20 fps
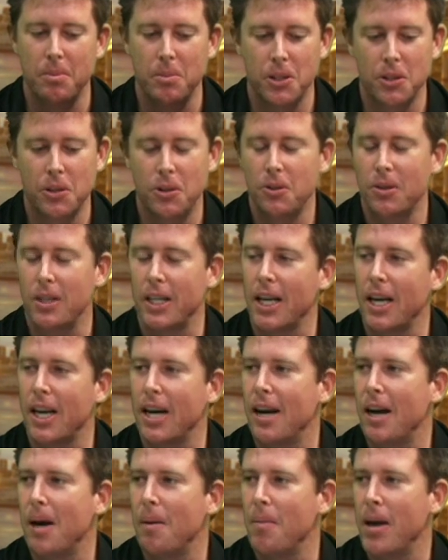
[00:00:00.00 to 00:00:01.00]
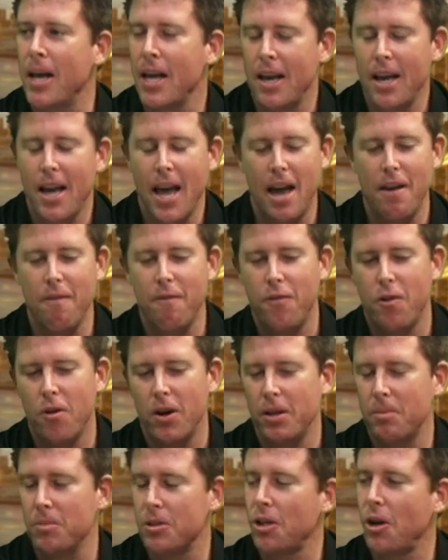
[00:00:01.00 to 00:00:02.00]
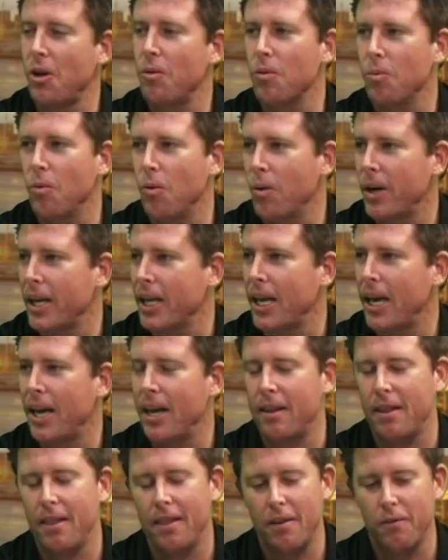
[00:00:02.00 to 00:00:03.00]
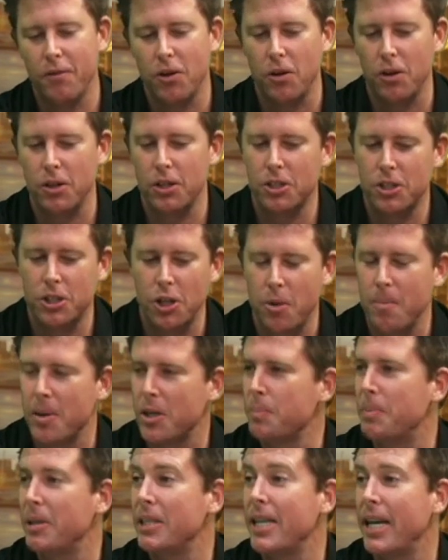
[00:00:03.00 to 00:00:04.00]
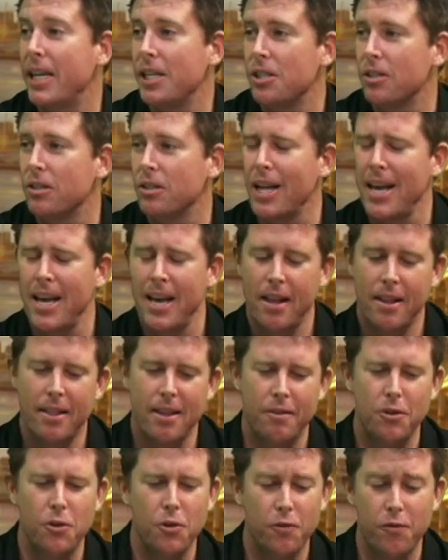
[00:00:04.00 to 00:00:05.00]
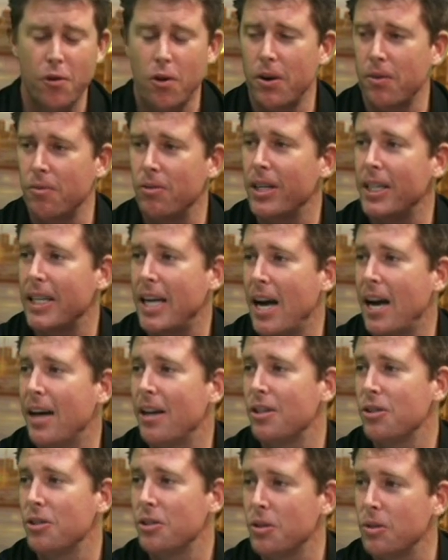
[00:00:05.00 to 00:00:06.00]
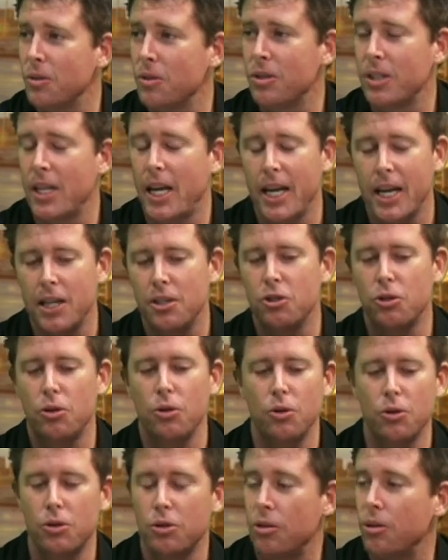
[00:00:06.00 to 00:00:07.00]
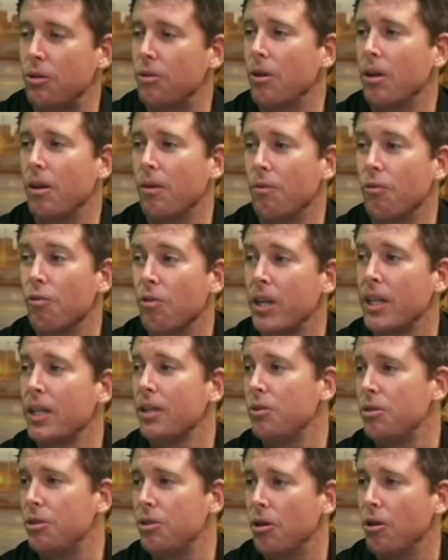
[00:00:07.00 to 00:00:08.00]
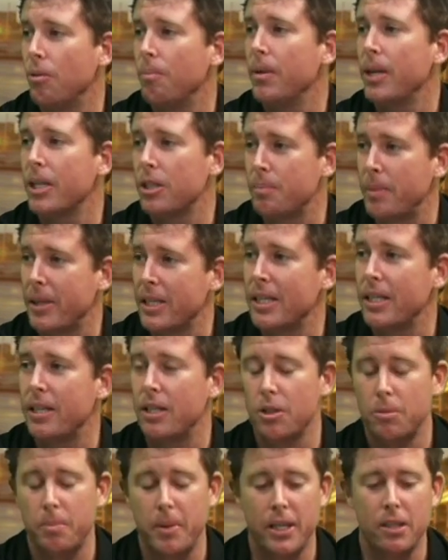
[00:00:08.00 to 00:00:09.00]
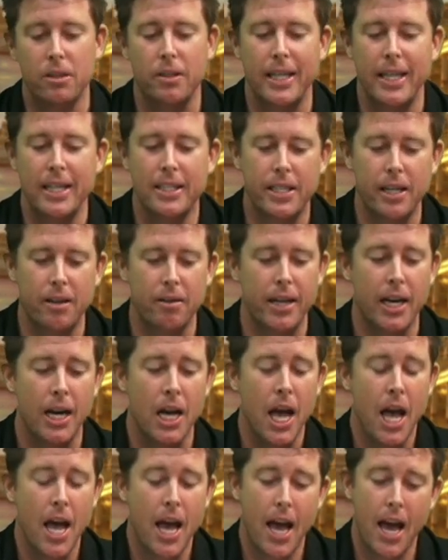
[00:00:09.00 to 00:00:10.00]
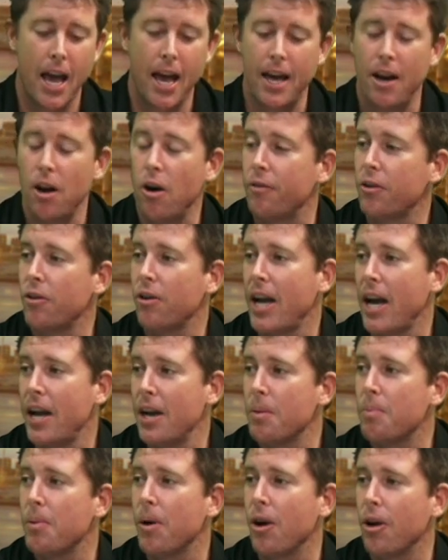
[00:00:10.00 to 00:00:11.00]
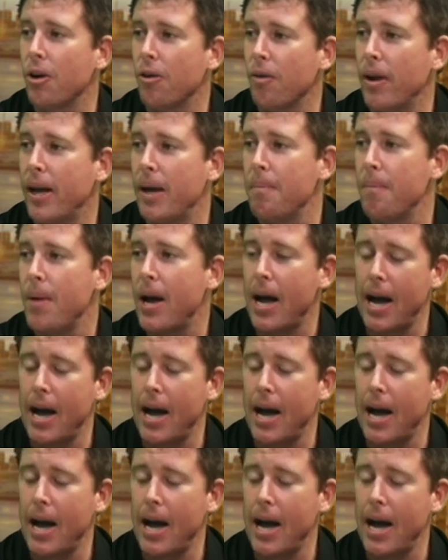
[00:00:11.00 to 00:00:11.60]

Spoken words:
schooling and find them so rewarding, and they've got so much potential. They do find it really hard in a school setting, and schools do a really good job, especially in the special needs area. And I've created a program